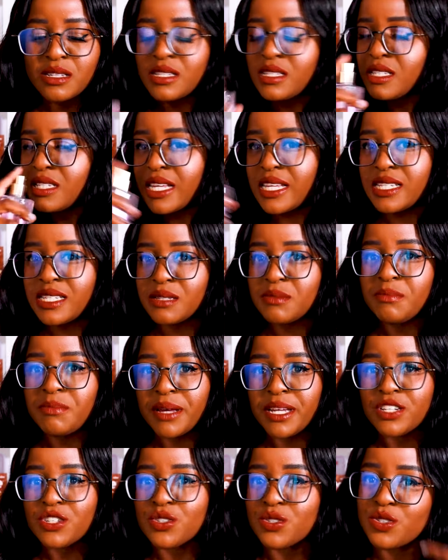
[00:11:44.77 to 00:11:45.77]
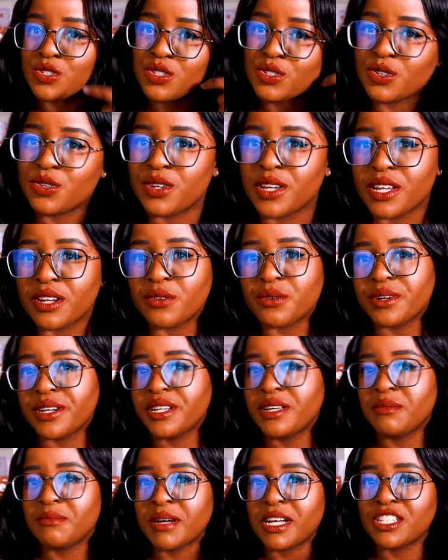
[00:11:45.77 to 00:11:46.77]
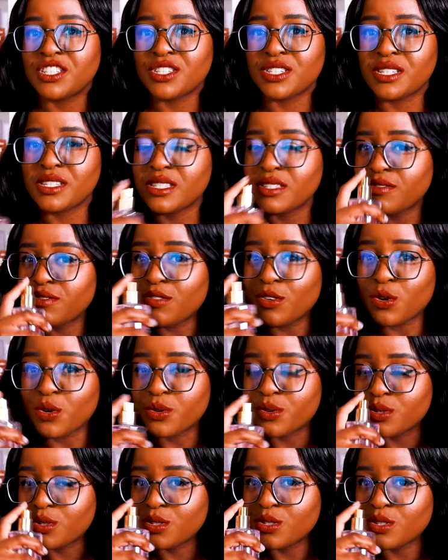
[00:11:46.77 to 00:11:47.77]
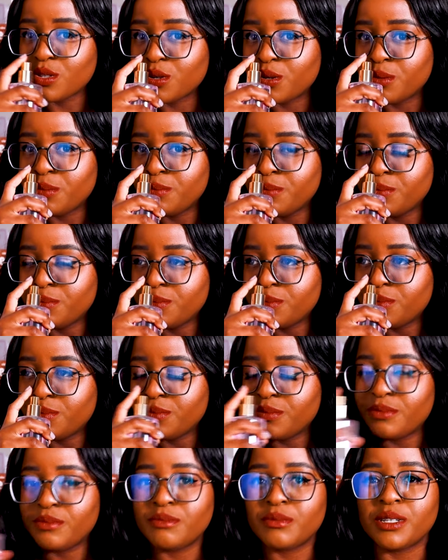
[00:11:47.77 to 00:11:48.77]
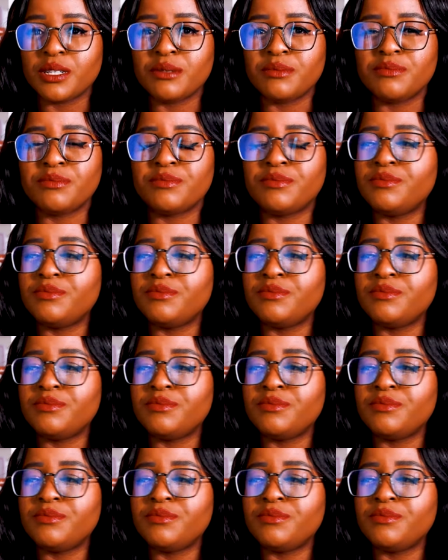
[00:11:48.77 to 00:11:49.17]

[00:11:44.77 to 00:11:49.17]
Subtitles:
says petals, so you can already imagine it's floral. So, but